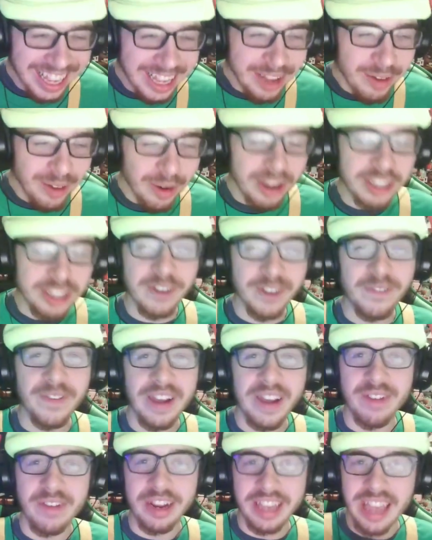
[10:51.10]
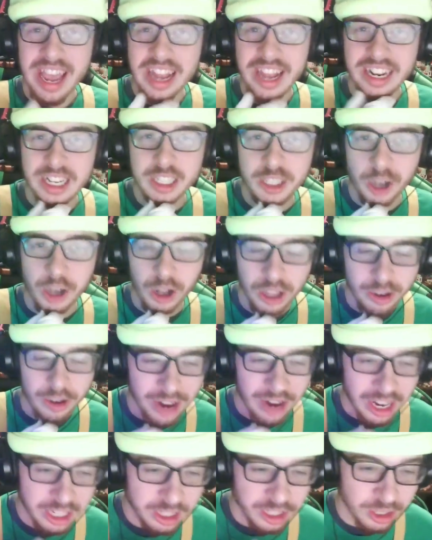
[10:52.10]
What's your favorite candy? Jolly
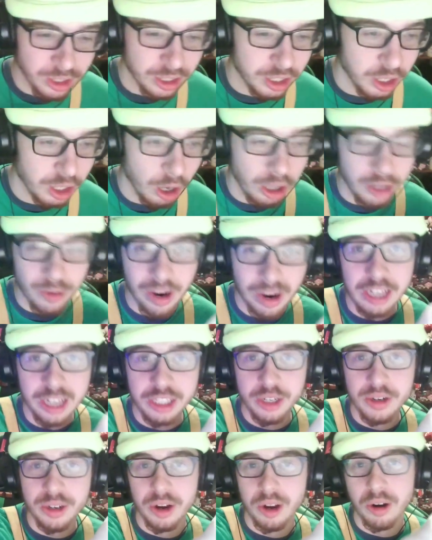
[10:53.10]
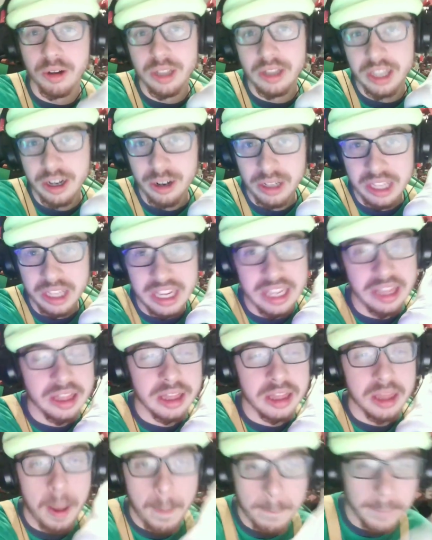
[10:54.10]
Ranchers. Jolly Ranchers are literally
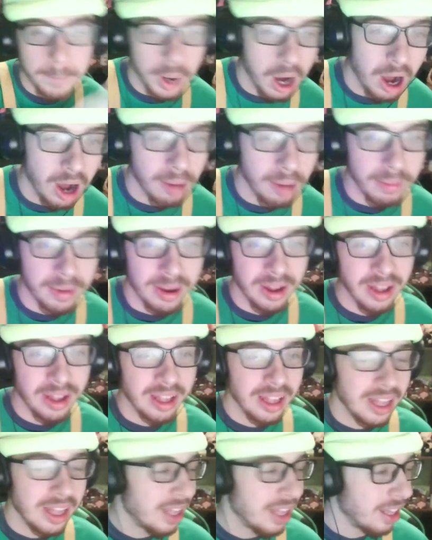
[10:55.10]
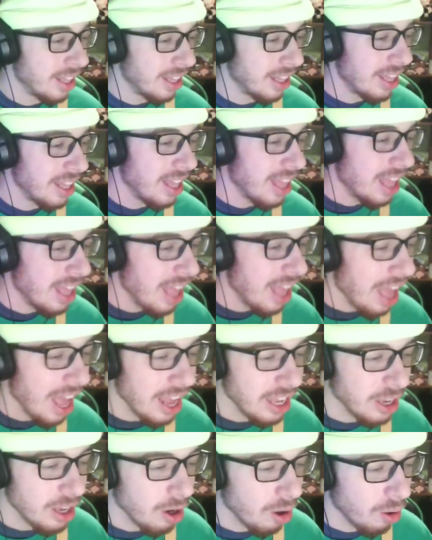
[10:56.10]
the bomb.
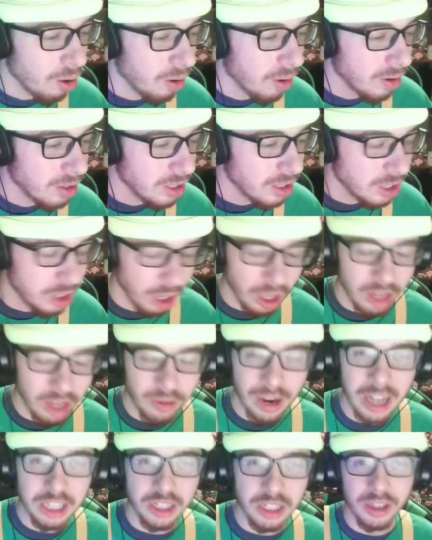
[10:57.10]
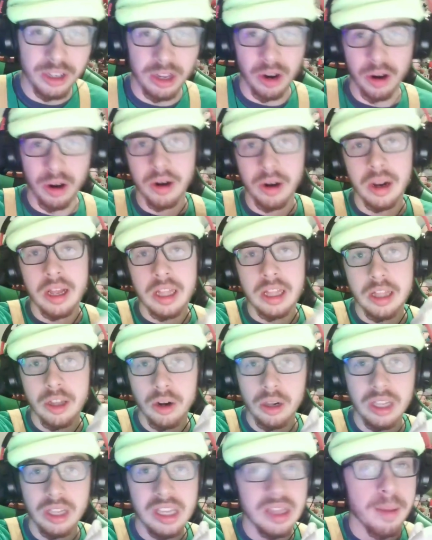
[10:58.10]
Hey, yo. Jolly Ranchers are
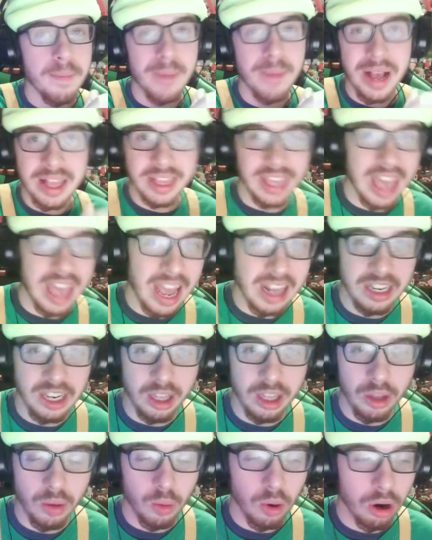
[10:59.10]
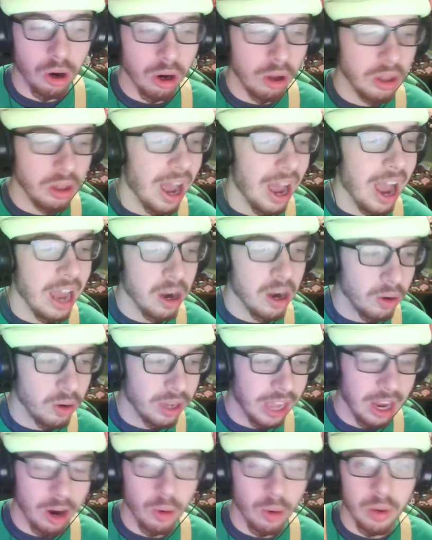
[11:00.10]
literally the best candy in the world. I don't
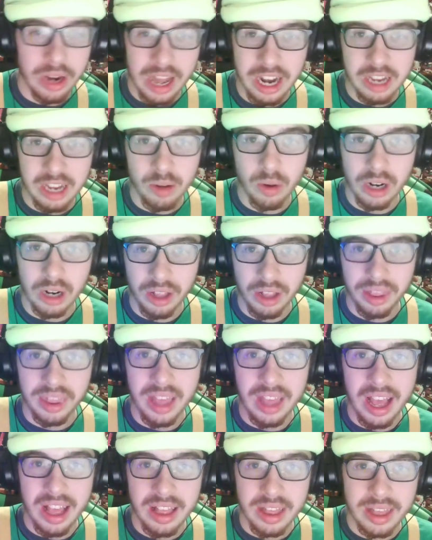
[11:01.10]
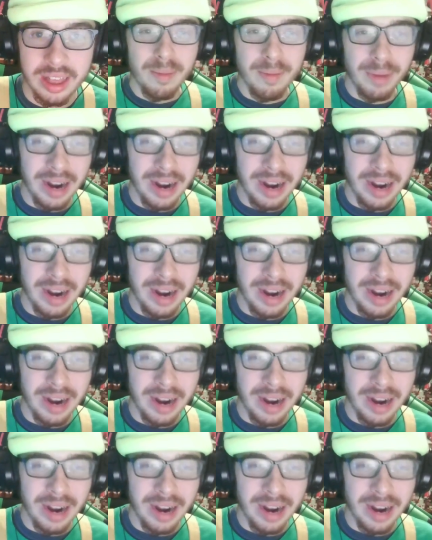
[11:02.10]
care what anyone else says.